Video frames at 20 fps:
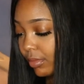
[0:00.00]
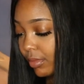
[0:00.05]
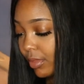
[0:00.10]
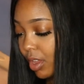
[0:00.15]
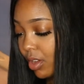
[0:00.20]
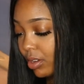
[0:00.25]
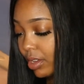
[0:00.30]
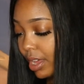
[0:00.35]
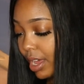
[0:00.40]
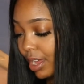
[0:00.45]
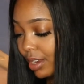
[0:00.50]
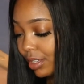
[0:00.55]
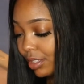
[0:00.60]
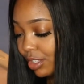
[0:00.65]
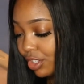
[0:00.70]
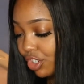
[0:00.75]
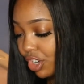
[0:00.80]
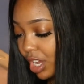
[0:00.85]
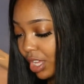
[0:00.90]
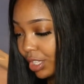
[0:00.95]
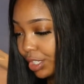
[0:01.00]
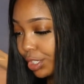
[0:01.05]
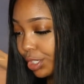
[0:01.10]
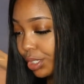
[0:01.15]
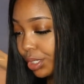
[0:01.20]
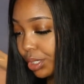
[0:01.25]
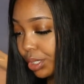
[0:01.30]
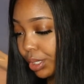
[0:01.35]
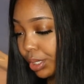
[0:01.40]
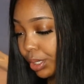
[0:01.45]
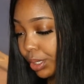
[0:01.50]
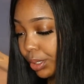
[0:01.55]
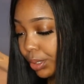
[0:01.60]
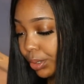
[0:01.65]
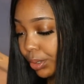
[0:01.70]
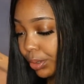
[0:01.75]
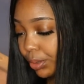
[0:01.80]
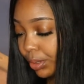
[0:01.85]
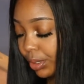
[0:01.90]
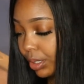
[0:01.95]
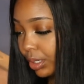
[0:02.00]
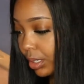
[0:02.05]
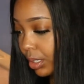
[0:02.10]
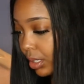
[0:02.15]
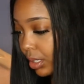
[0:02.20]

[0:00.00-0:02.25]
Okay, I need to try this too.